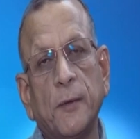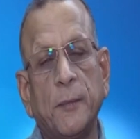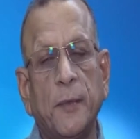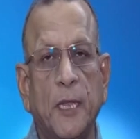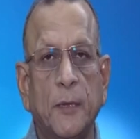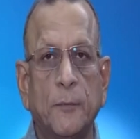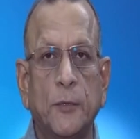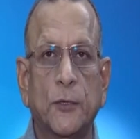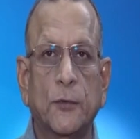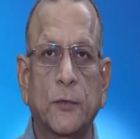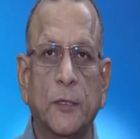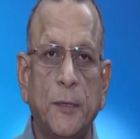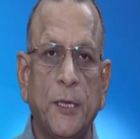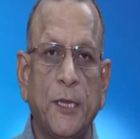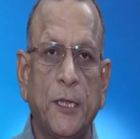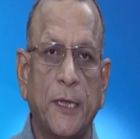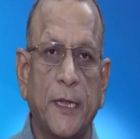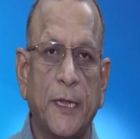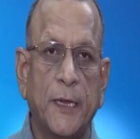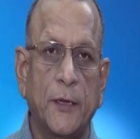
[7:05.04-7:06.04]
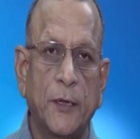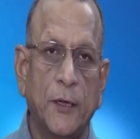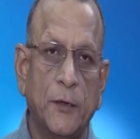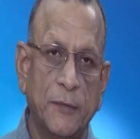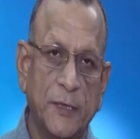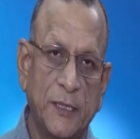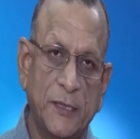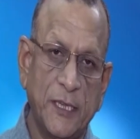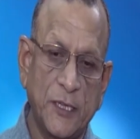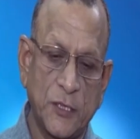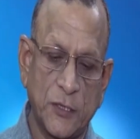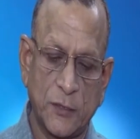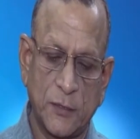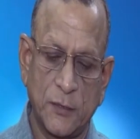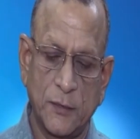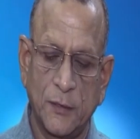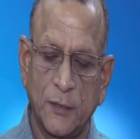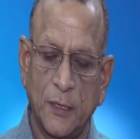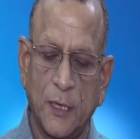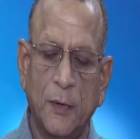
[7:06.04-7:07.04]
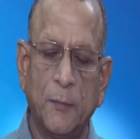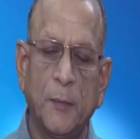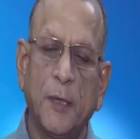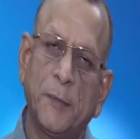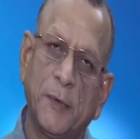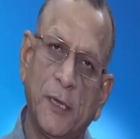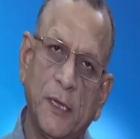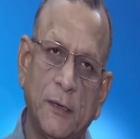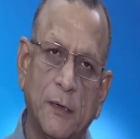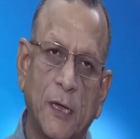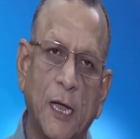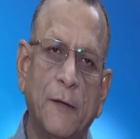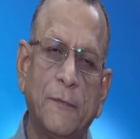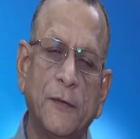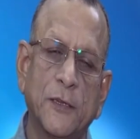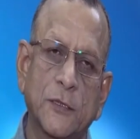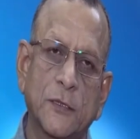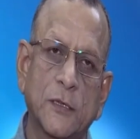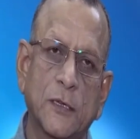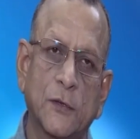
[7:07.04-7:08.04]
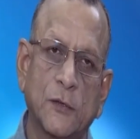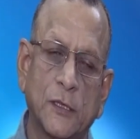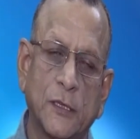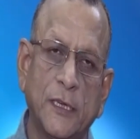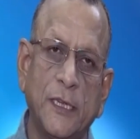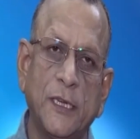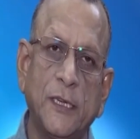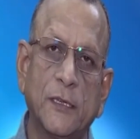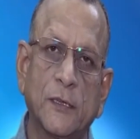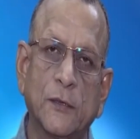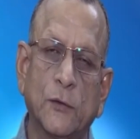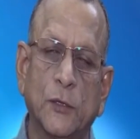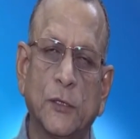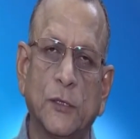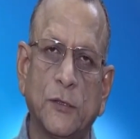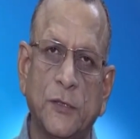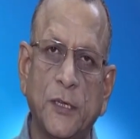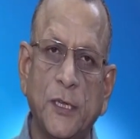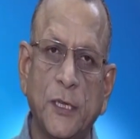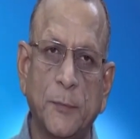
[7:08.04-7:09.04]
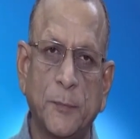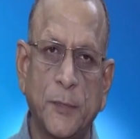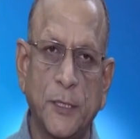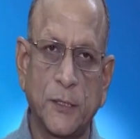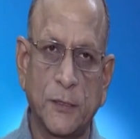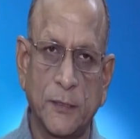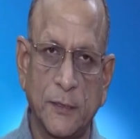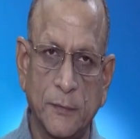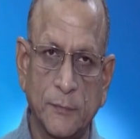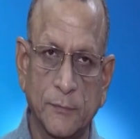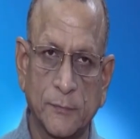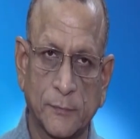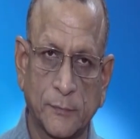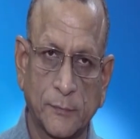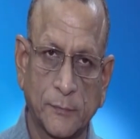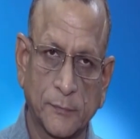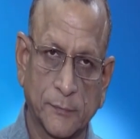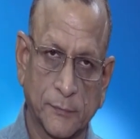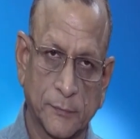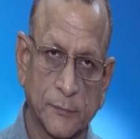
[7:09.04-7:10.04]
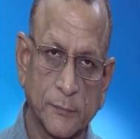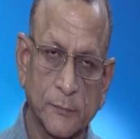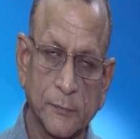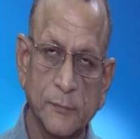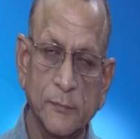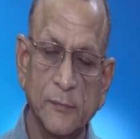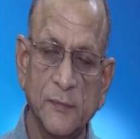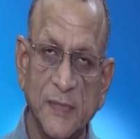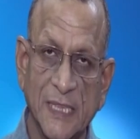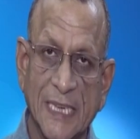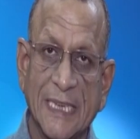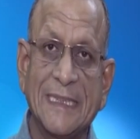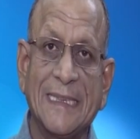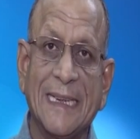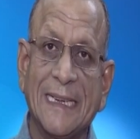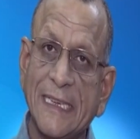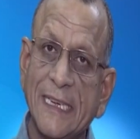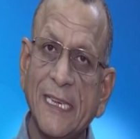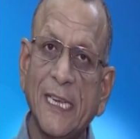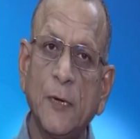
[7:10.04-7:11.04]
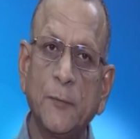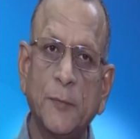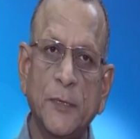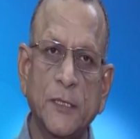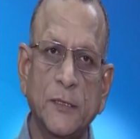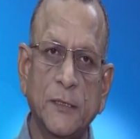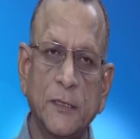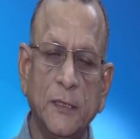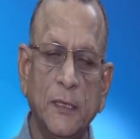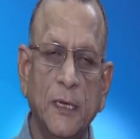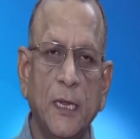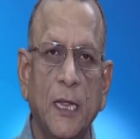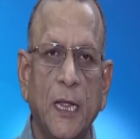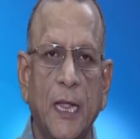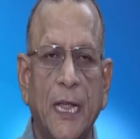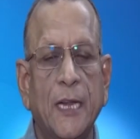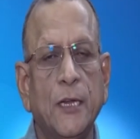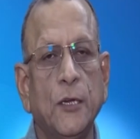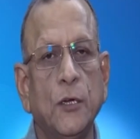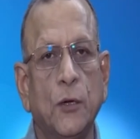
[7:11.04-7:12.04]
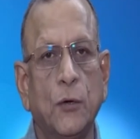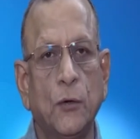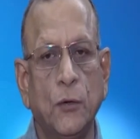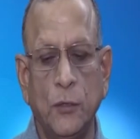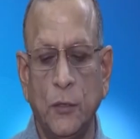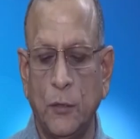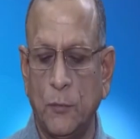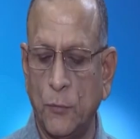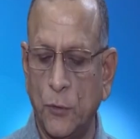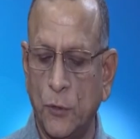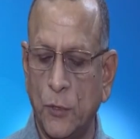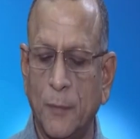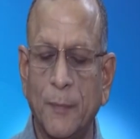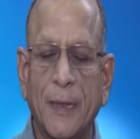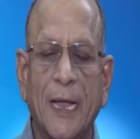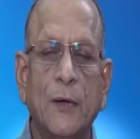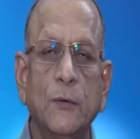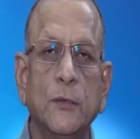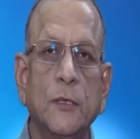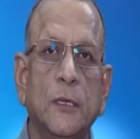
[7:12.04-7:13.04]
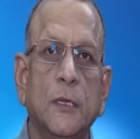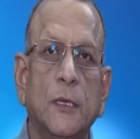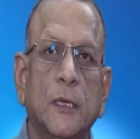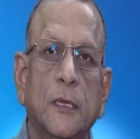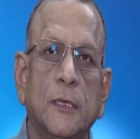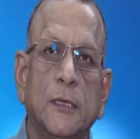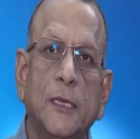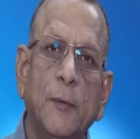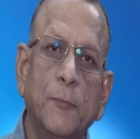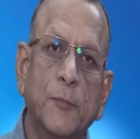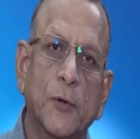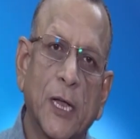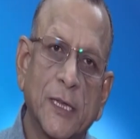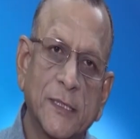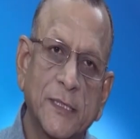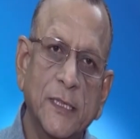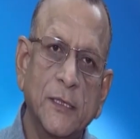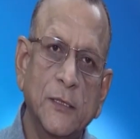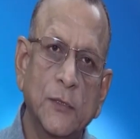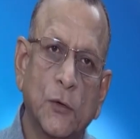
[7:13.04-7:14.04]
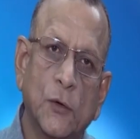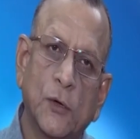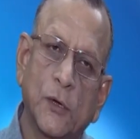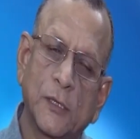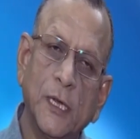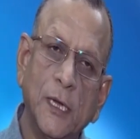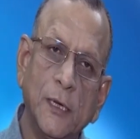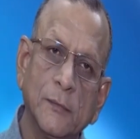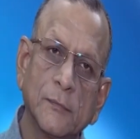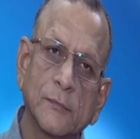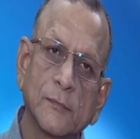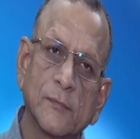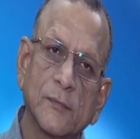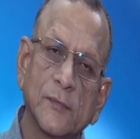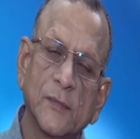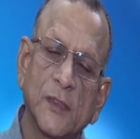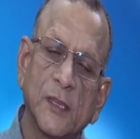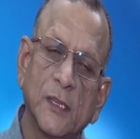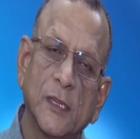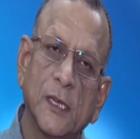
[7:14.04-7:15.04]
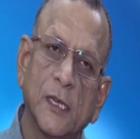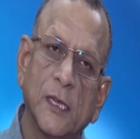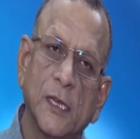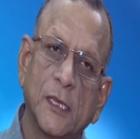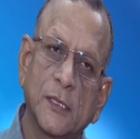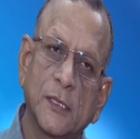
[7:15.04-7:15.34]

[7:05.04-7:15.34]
be able to communicate with this maybe officer or the leader or the senior person, technical person, and know more about the project or the